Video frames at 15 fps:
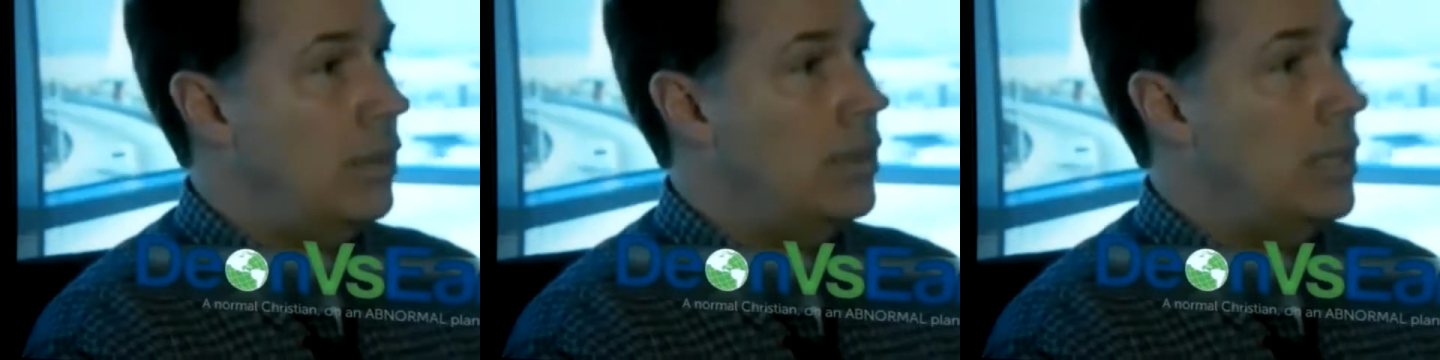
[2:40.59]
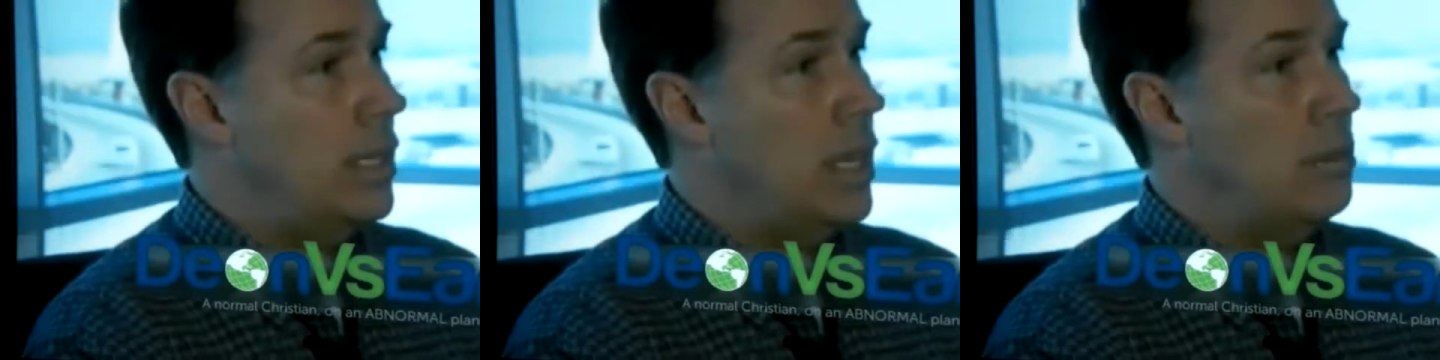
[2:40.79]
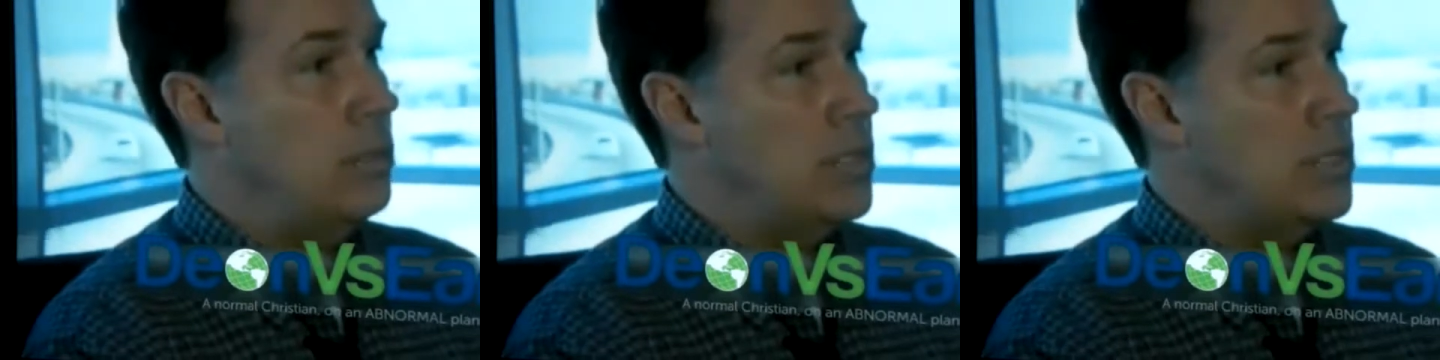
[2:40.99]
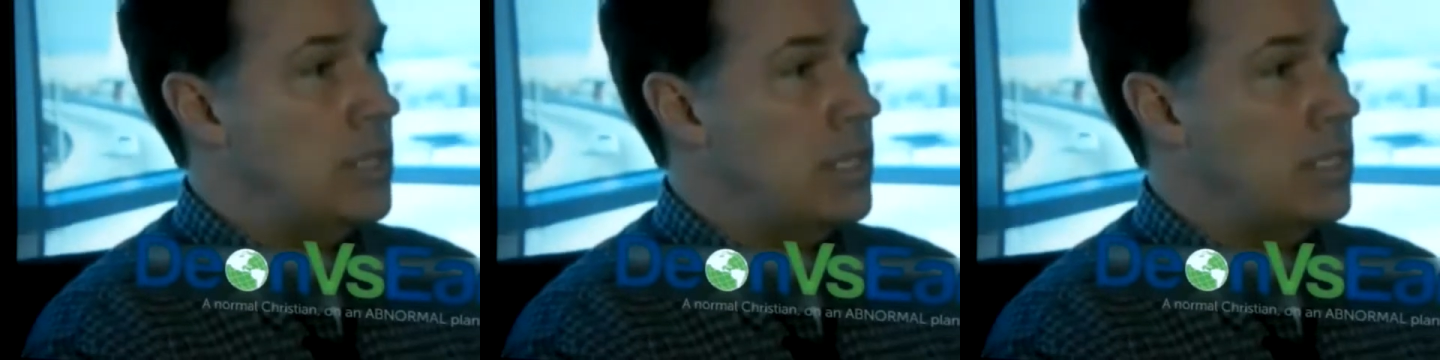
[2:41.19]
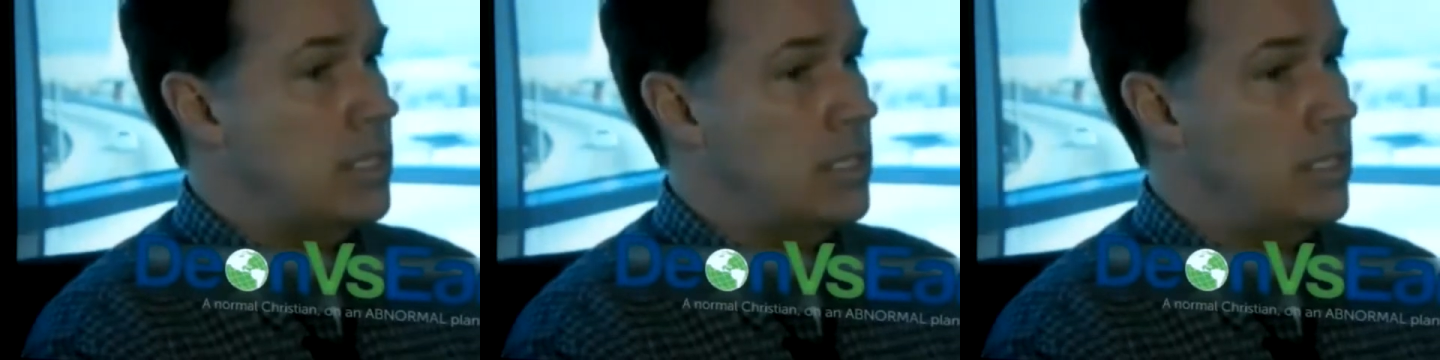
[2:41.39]
that
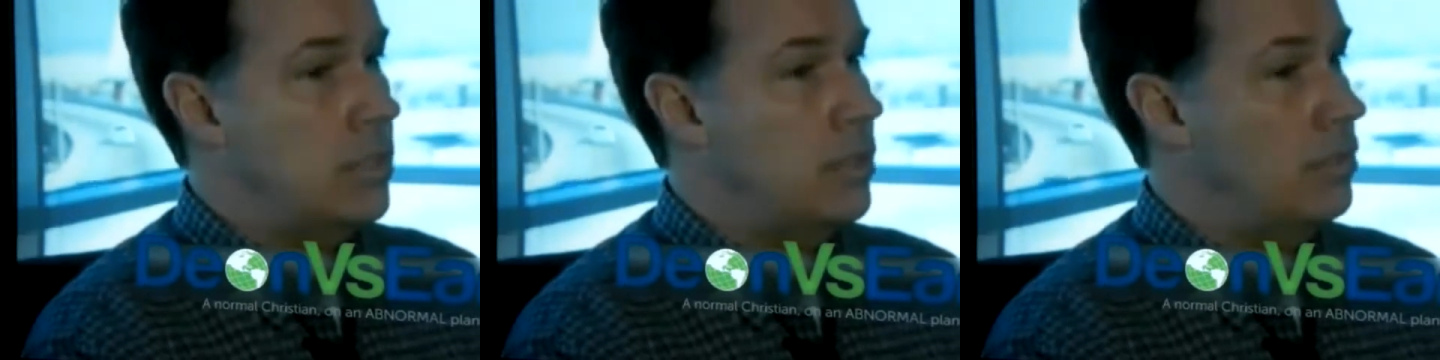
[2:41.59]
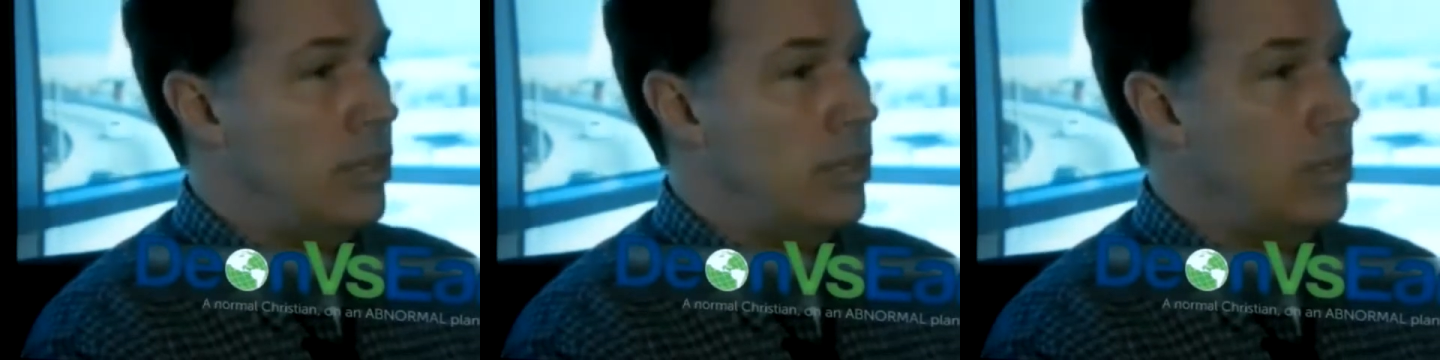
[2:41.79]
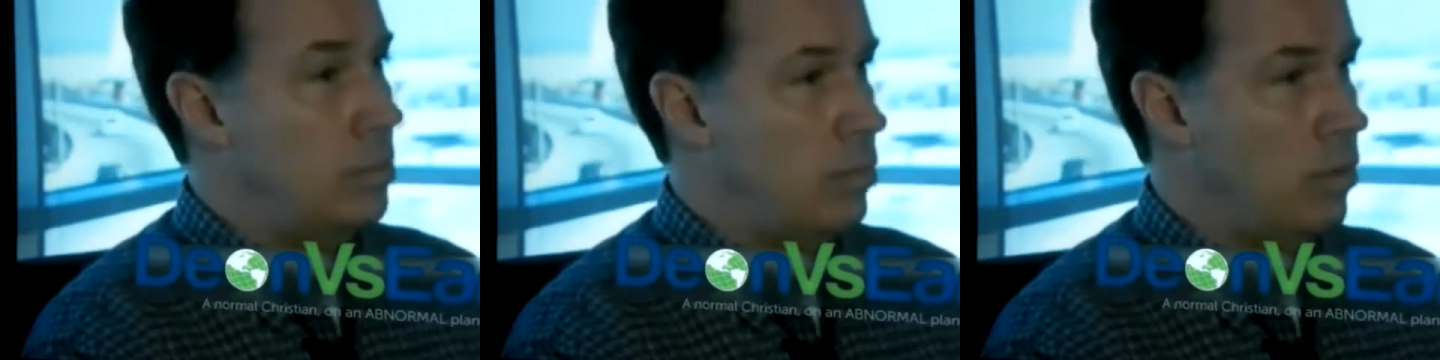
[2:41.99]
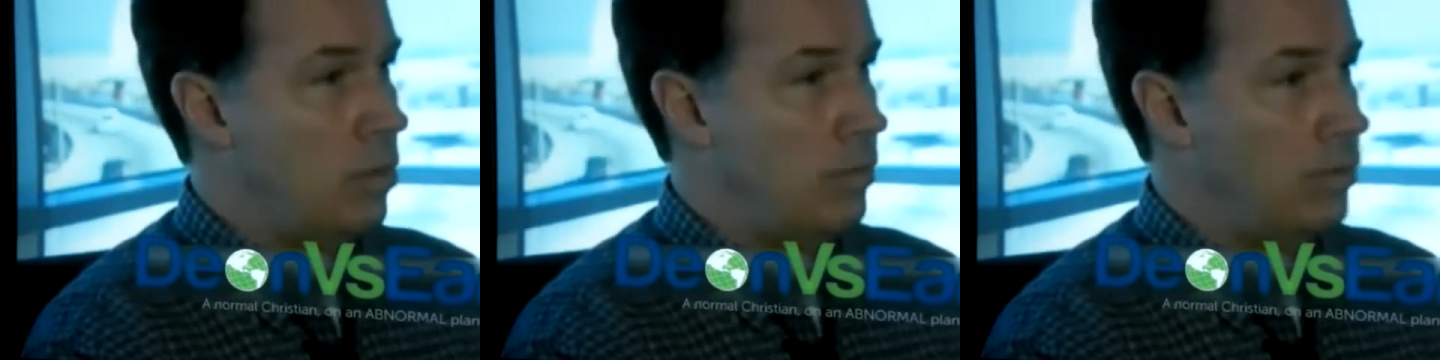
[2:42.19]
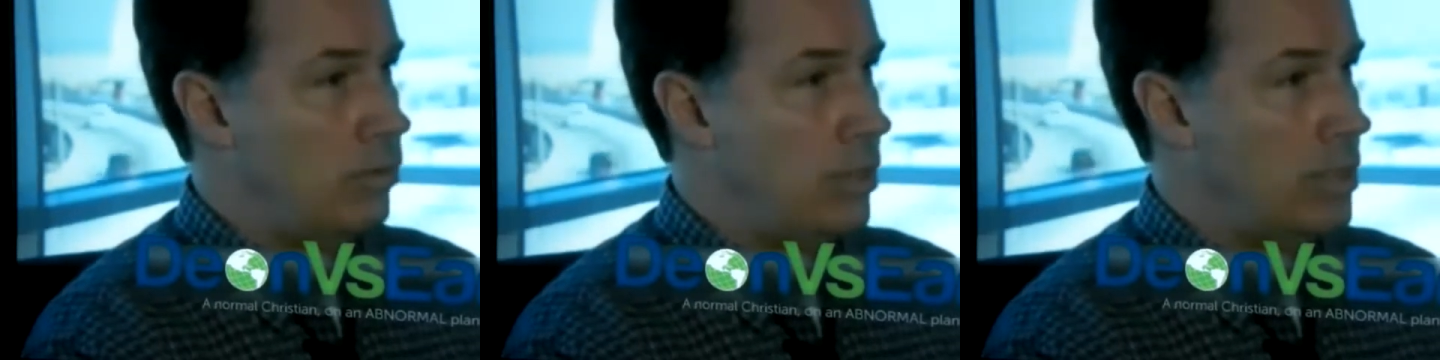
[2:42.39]
enables us to do a very important